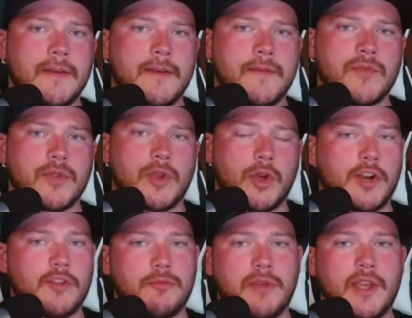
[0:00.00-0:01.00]
Could it have
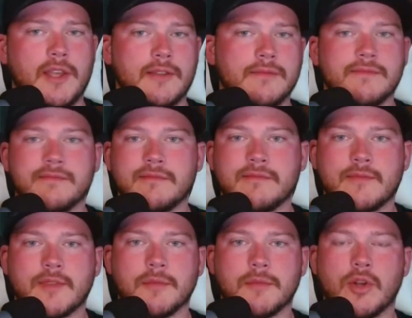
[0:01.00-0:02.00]
been the
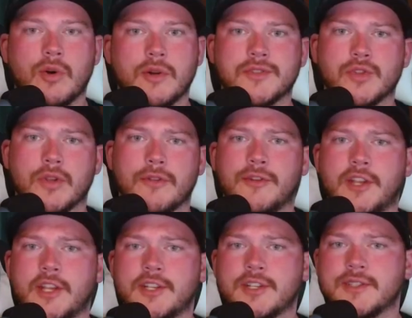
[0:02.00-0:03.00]
Minoans or the
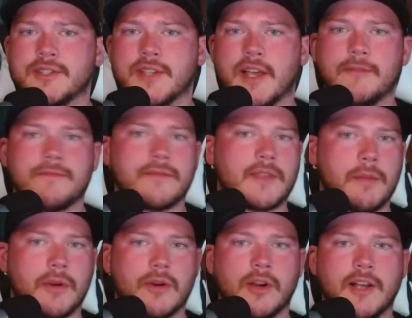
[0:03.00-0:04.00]
Phoenicians that came
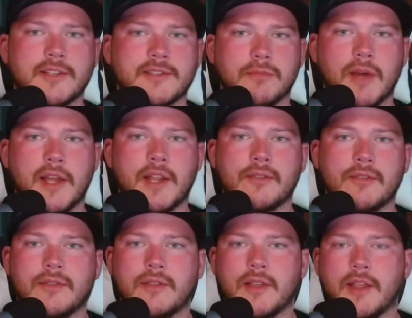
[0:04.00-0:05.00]
across mining
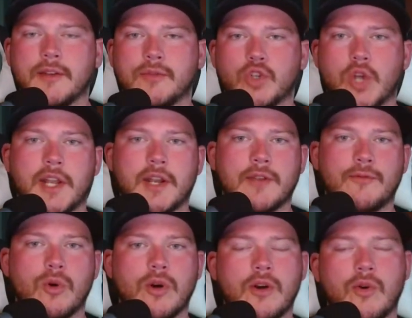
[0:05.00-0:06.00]
and traded
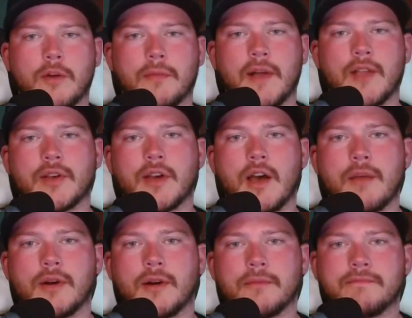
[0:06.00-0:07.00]
for or mined the
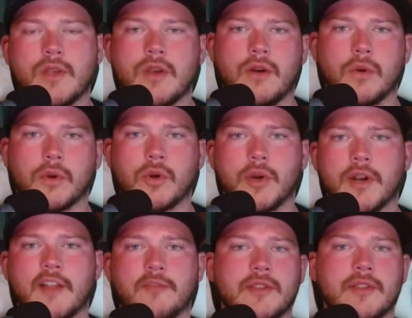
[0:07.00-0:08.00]
copper? Or could it
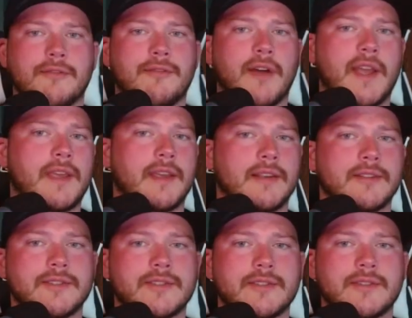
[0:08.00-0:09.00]
have been the
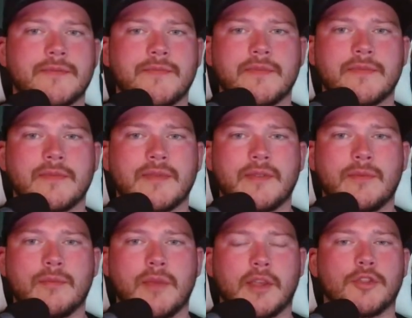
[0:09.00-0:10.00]
Vikings
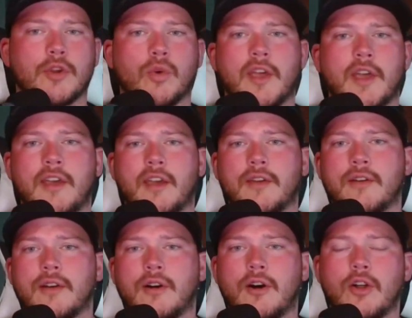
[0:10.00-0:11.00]
making their way
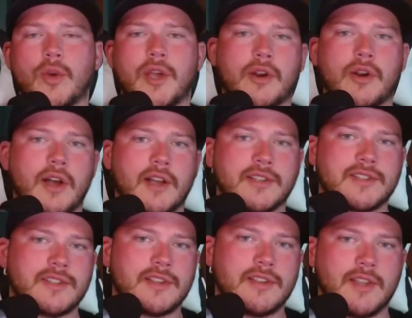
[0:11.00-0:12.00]
all the way
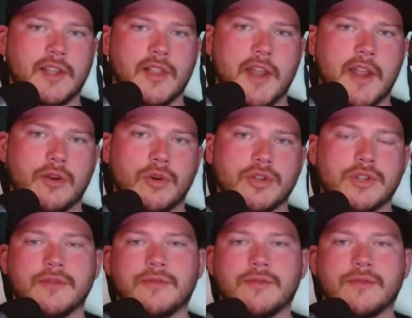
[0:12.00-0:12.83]
across the Atlantic Ocean